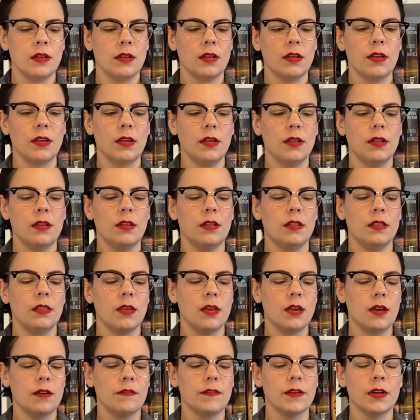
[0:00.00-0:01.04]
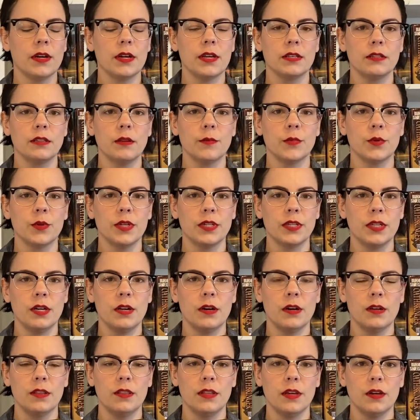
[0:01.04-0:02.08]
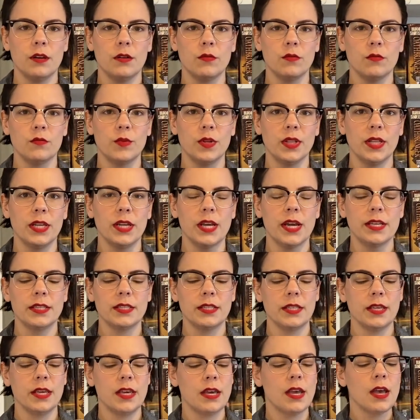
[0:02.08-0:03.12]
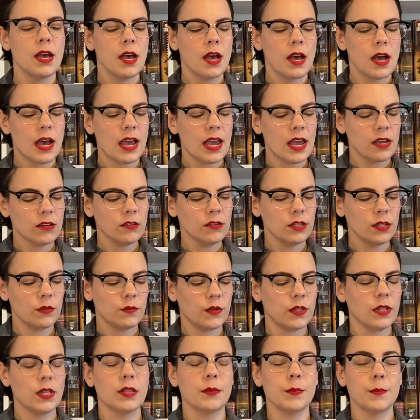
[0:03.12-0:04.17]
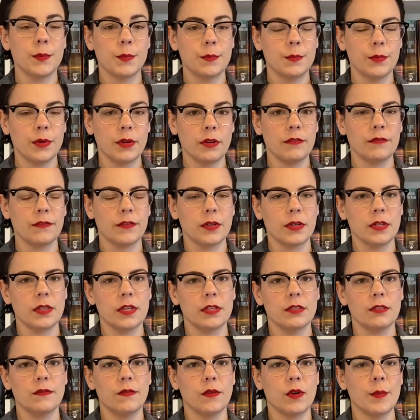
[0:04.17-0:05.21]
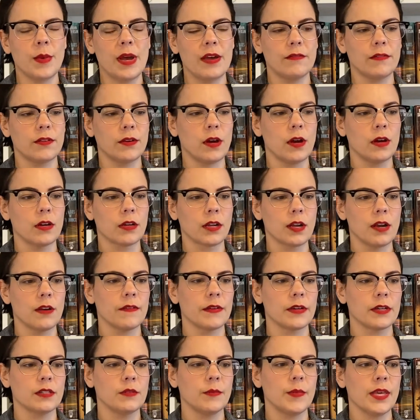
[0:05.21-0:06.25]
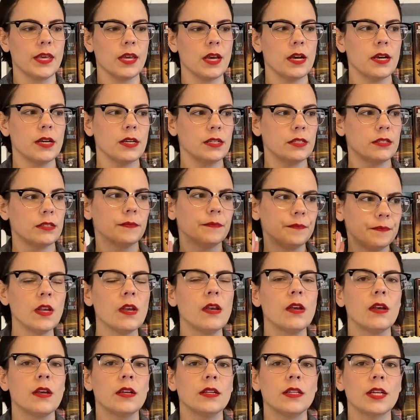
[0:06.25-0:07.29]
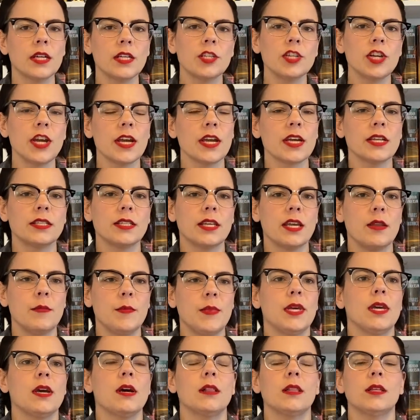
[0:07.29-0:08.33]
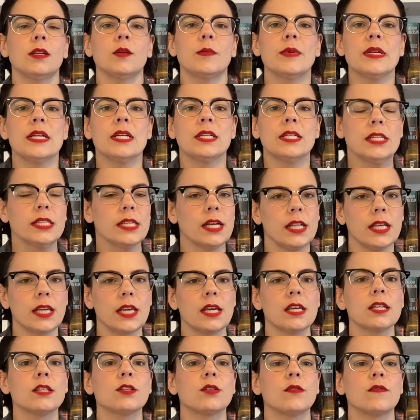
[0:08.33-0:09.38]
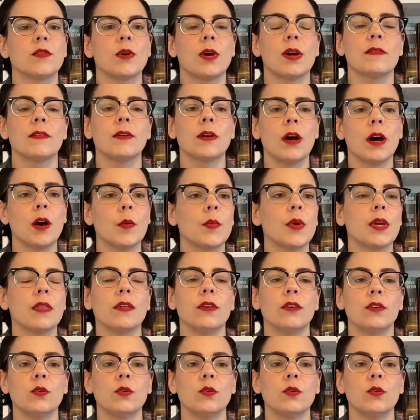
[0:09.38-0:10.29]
and the cover is printed on there really nicely. I actually really prefer this format for hardcovers because dust jackets can be a little bit delicate. So if you have a copy that